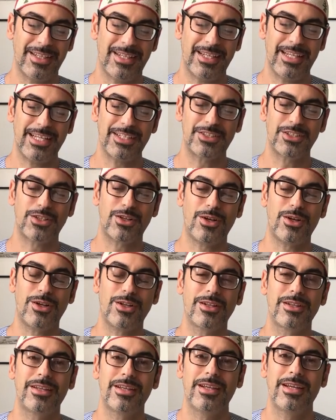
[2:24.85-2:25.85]
It's
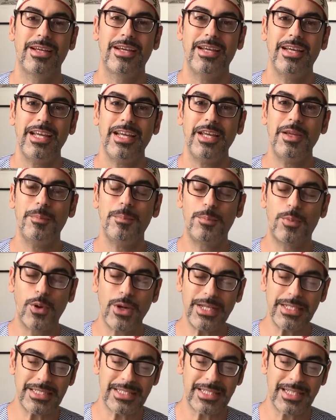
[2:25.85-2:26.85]
called
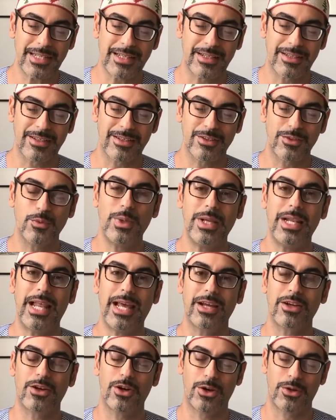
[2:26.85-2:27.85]
Embracing We
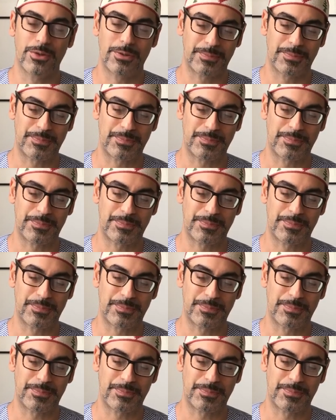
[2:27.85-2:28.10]
Let Go.